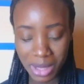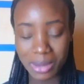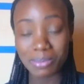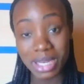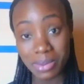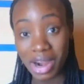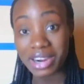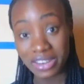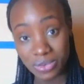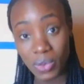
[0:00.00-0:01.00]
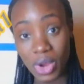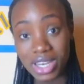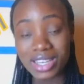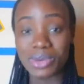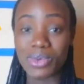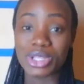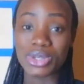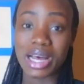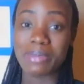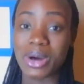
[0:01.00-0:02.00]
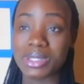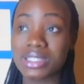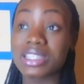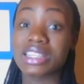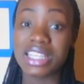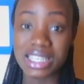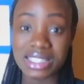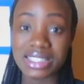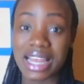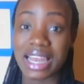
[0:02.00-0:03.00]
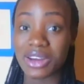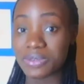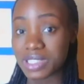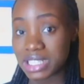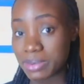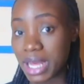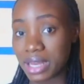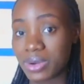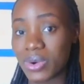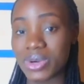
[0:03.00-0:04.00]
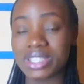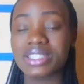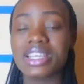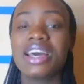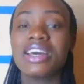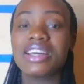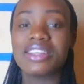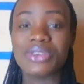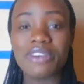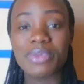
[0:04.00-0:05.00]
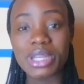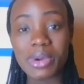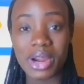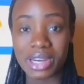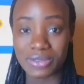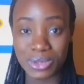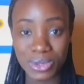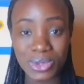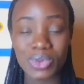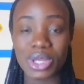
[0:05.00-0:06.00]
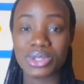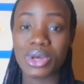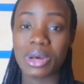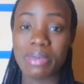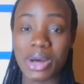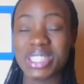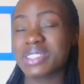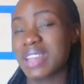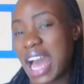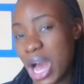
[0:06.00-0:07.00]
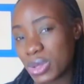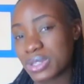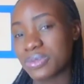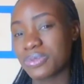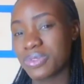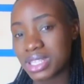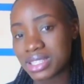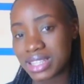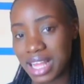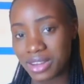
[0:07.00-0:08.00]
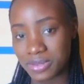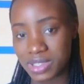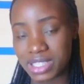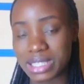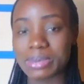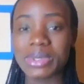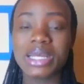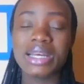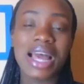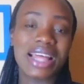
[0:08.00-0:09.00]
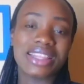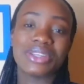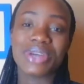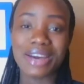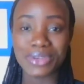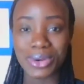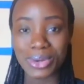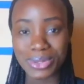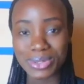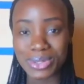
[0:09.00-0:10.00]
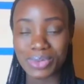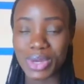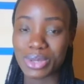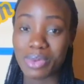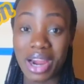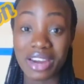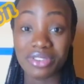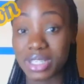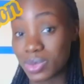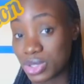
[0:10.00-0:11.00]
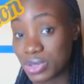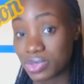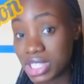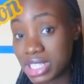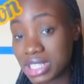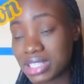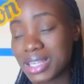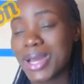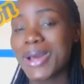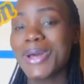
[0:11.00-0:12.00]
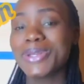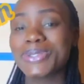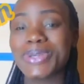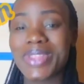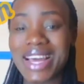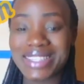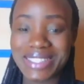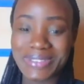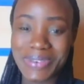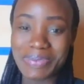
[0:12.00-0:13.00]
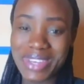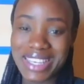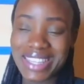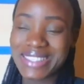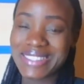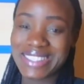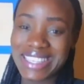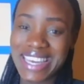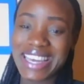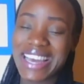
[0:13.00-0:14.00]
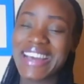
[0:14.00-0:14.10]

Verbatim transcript: body paragraph one where you talk about the things that lack of sleep can cause. You have body paragraph two where you talk about how to fix lack of sleep and then you have your conclusion where you paraphrase what you've written. So that's it for me today.